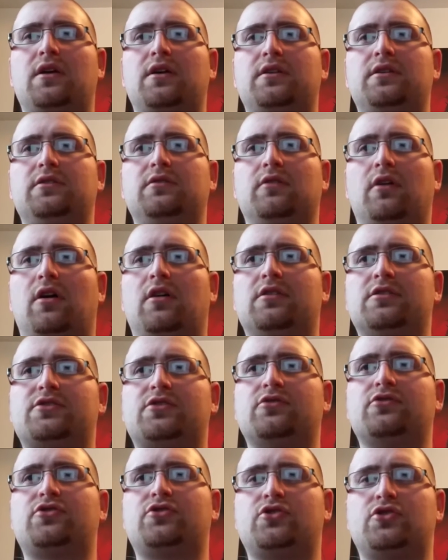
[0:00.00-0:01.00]
You
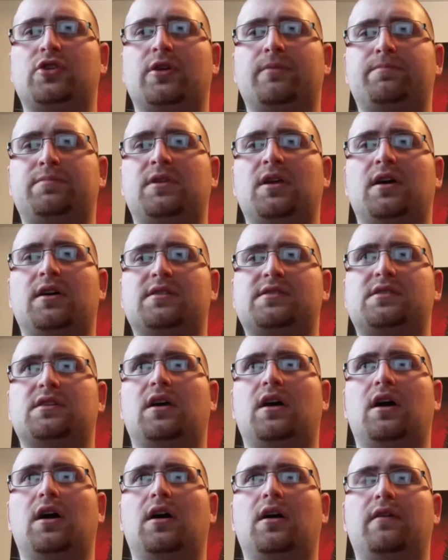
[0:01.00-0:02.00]
also stripped us
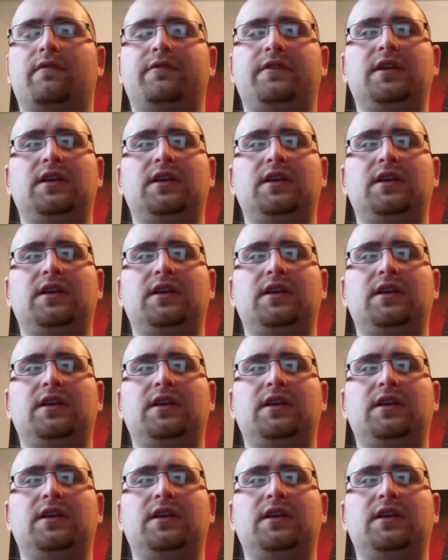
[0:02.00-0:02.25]
of